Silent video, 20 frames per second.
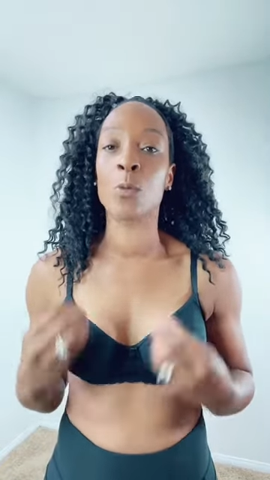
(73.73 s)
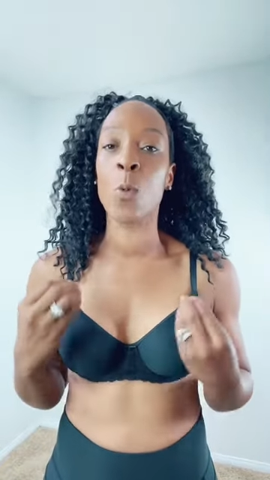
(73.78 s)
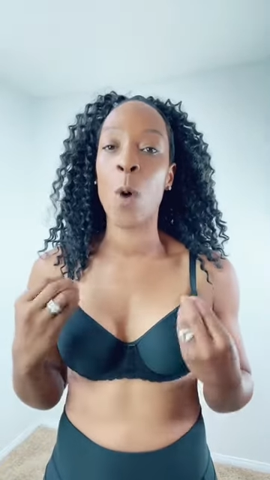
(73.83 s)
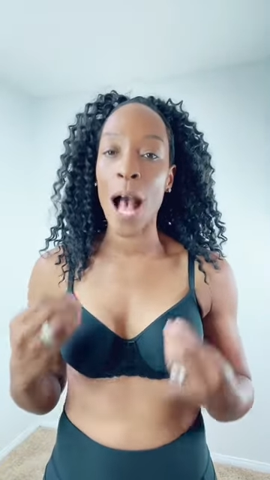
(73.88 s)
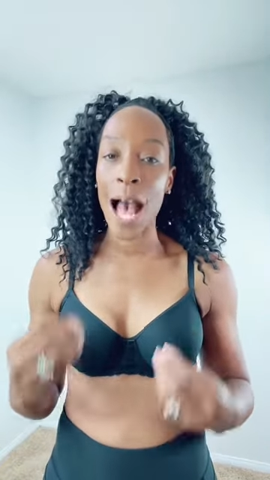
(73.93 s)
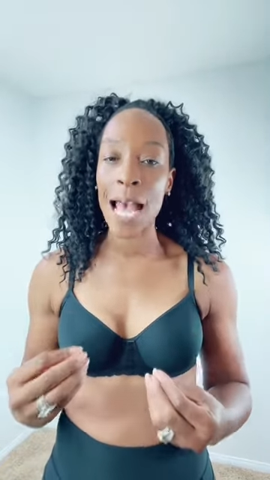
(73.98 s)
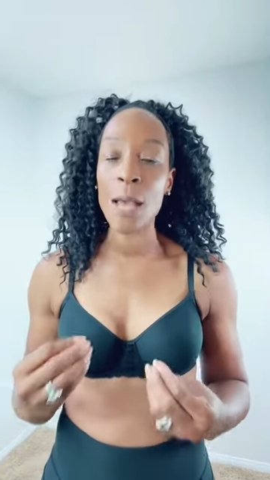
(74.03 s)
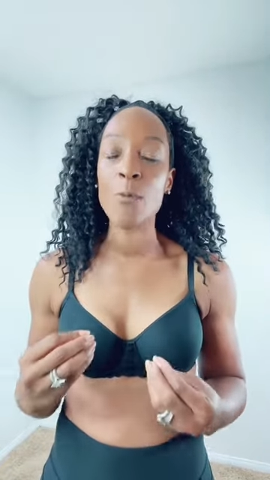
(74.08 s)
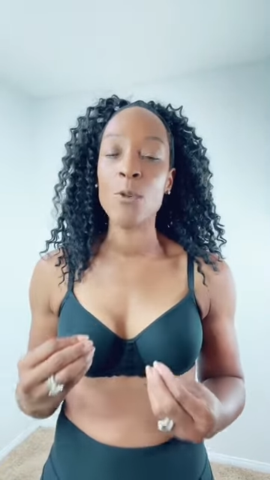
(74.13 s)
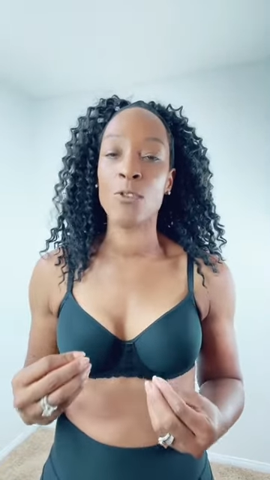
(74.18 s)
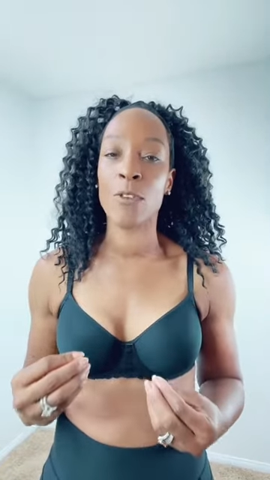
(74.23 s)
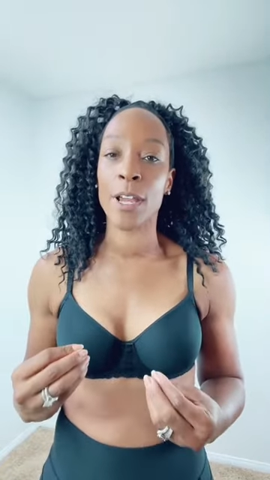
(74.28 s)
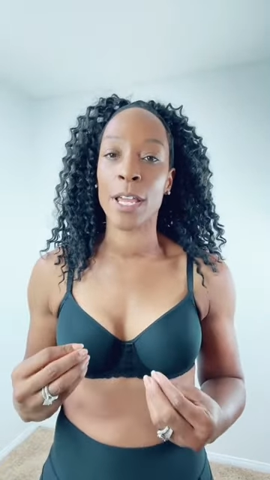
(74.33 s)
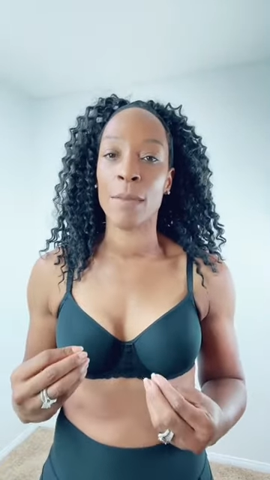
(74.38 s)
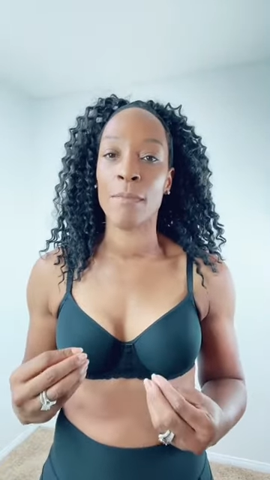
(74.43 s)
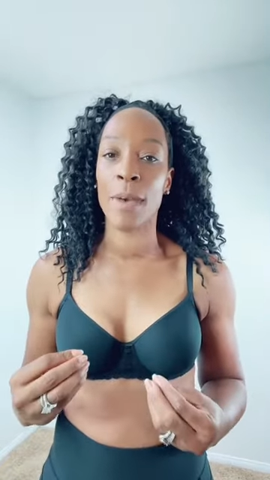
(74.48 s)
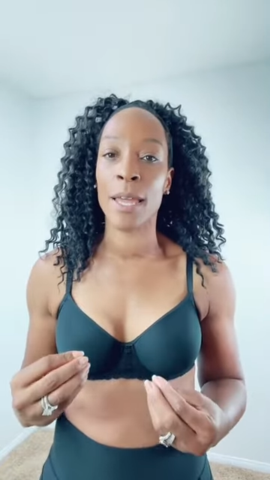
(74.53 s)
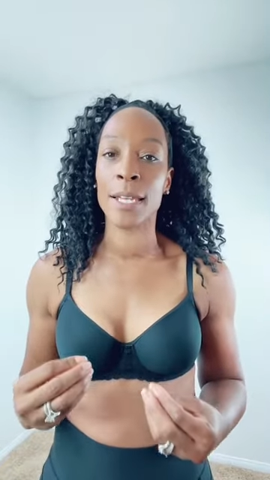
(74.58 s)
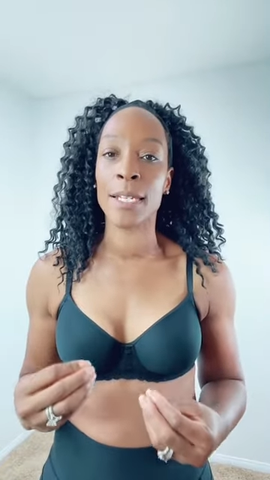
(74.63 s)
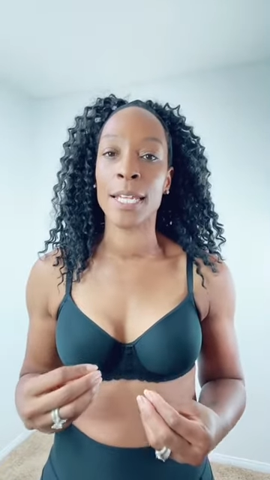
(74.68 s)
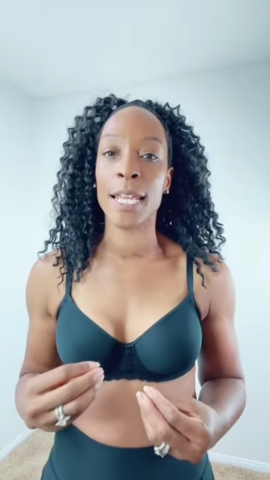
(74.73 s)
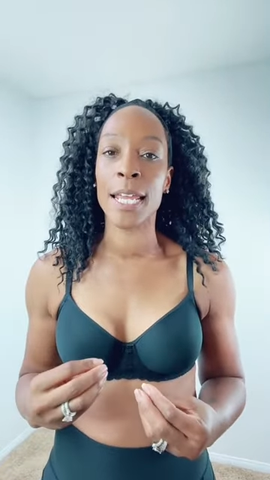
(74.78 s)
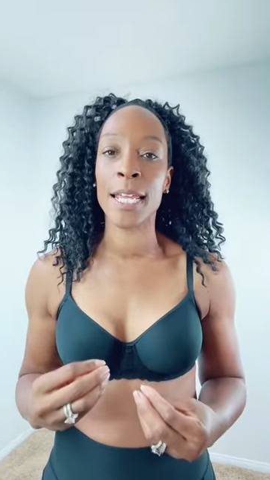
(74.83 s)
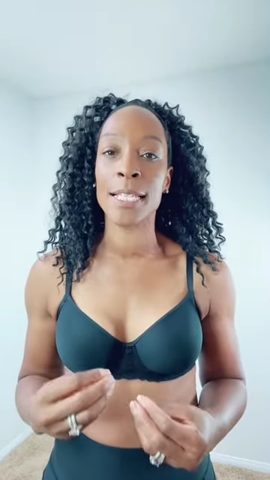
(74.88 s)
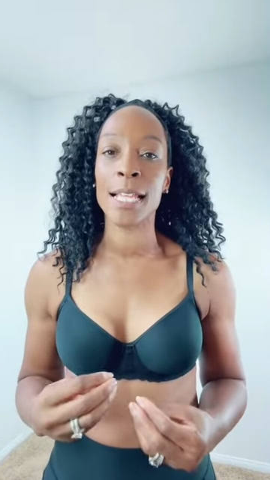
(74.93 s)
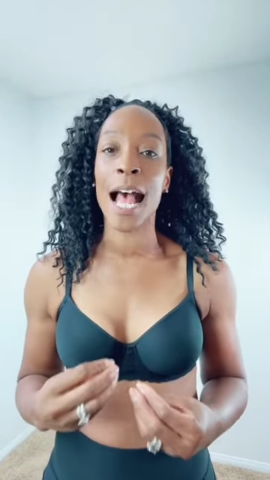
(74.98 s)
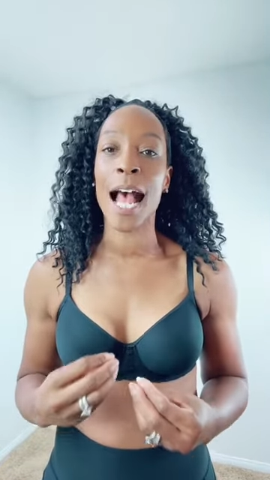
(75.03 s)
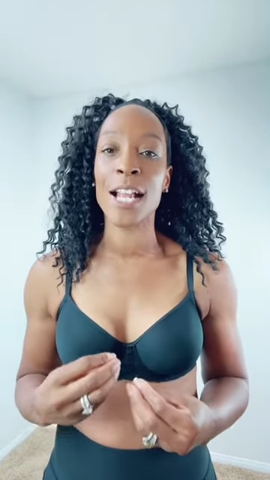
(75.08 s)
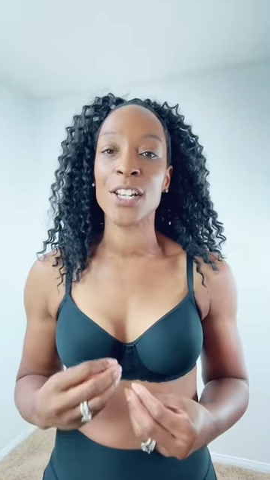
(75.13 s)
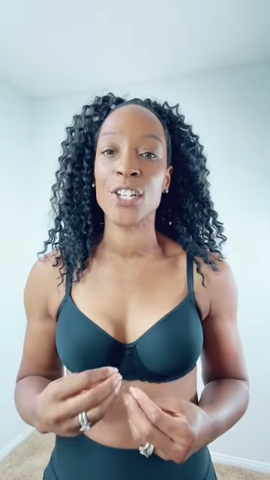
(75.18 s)
what I would recommend
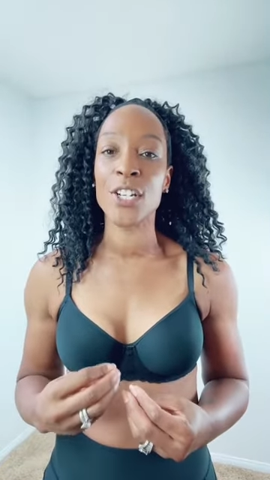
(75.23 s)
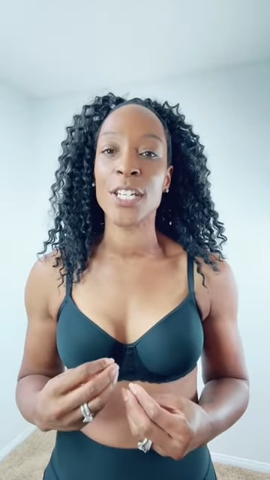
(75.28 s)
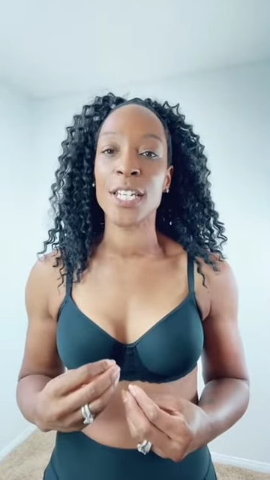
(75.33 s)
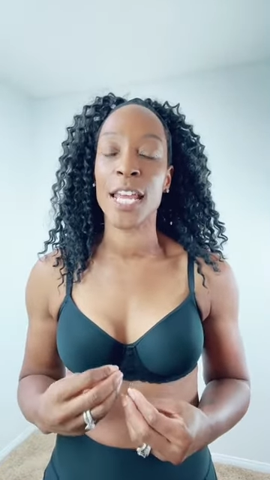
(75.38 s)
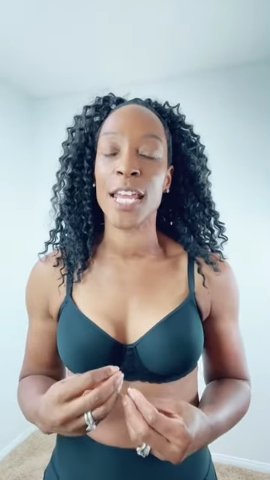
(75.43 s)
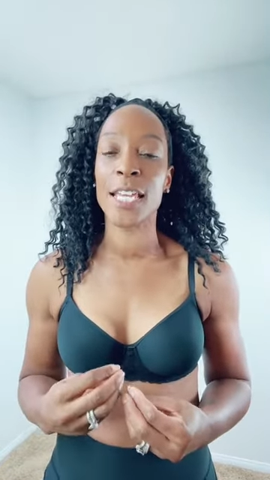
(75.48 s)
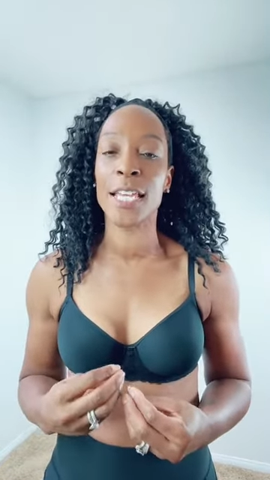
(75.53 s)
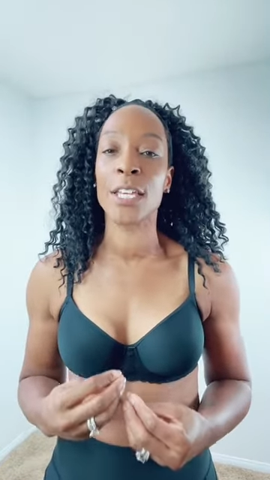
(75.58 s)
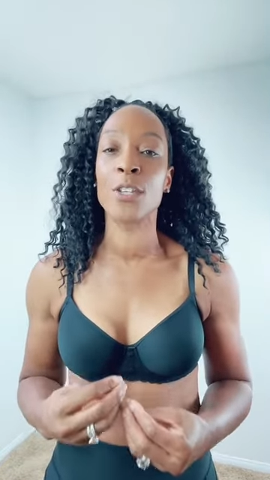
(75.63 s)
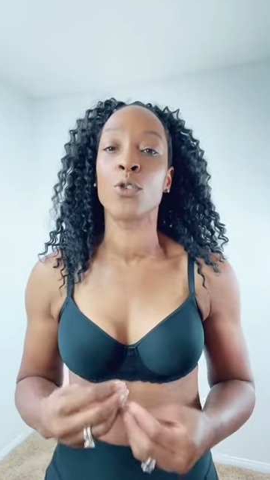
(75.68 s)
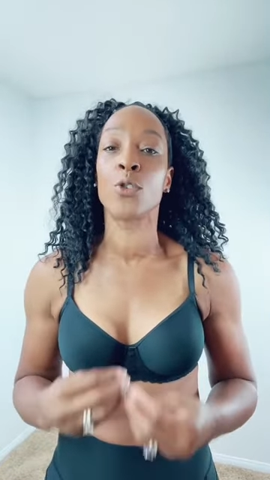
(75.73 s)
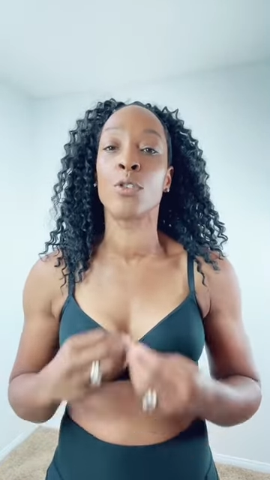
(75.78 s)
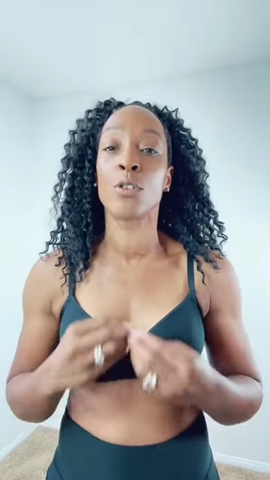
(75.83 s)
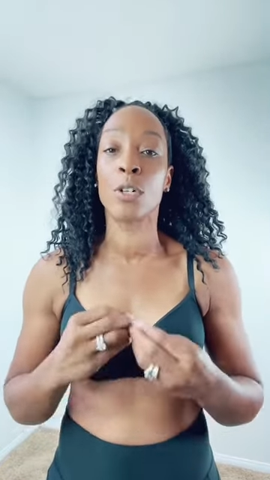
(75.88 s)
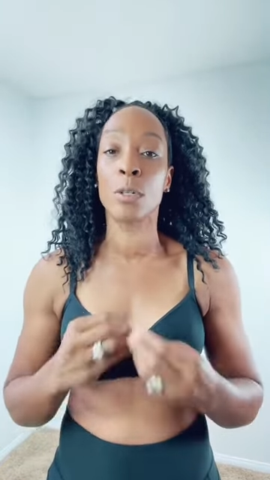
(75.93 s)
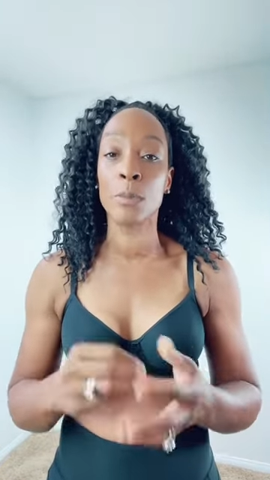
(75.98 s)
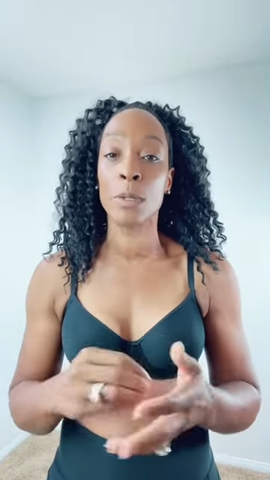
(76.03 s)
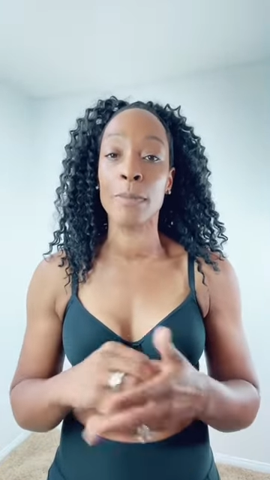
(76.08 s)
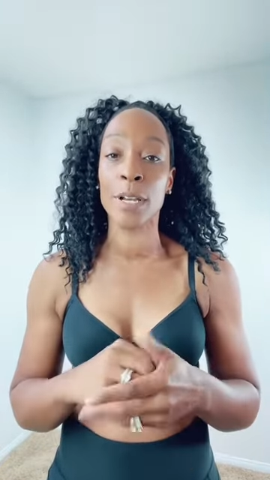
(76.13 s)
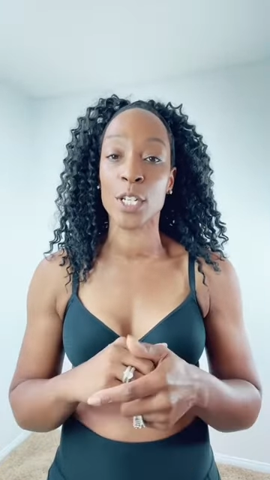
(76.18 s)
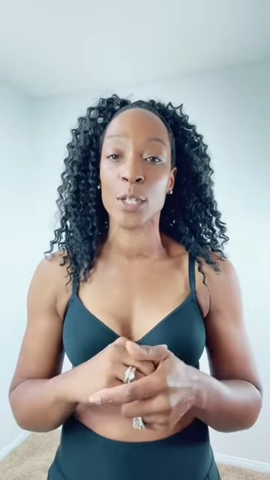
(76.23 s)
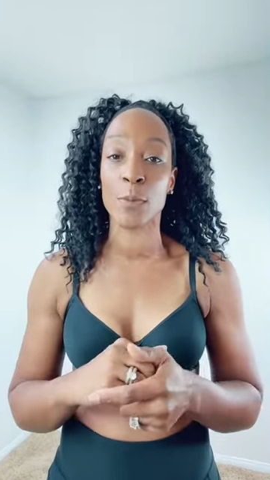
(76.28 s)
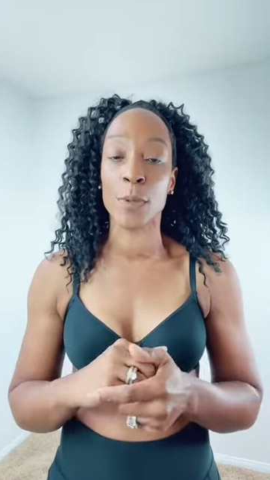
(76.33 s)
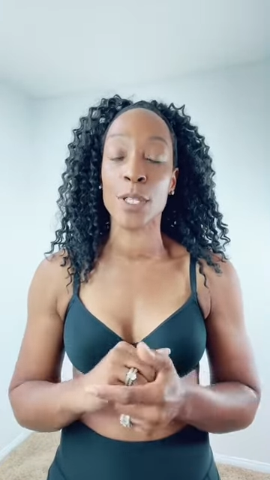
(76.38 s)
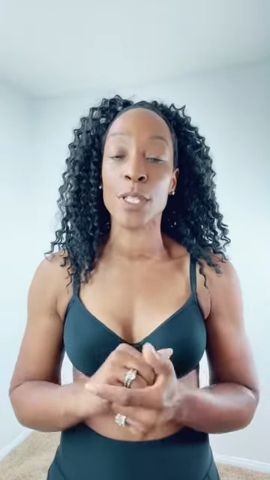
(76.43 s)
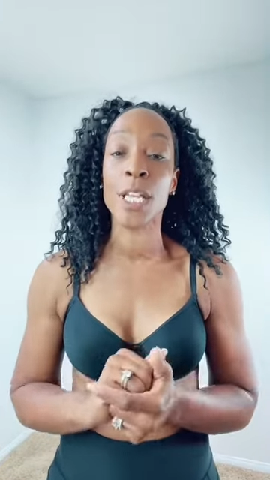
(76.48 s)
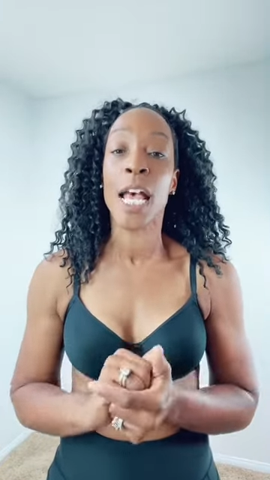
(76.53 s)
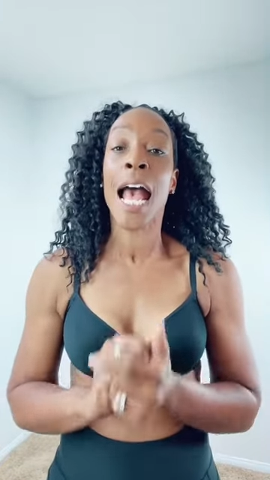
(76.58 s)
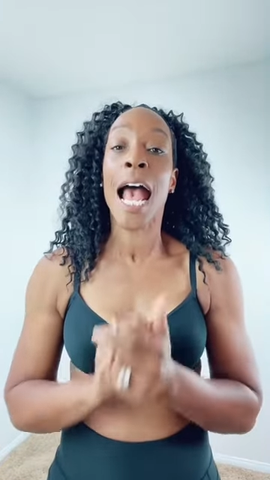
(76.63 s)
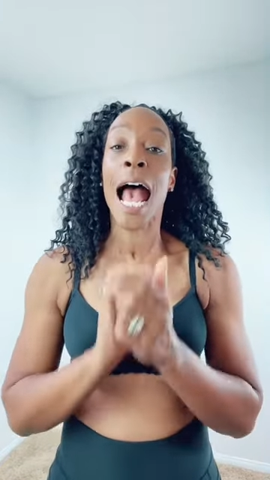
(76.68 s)
is actually taking your normal
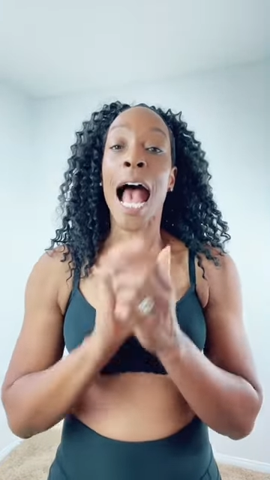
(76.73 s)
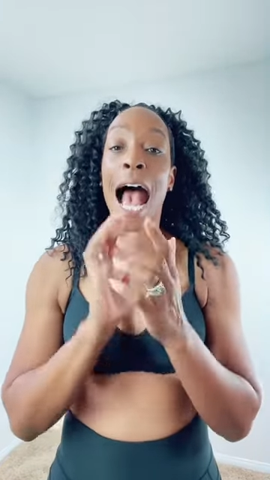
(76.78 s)
measurements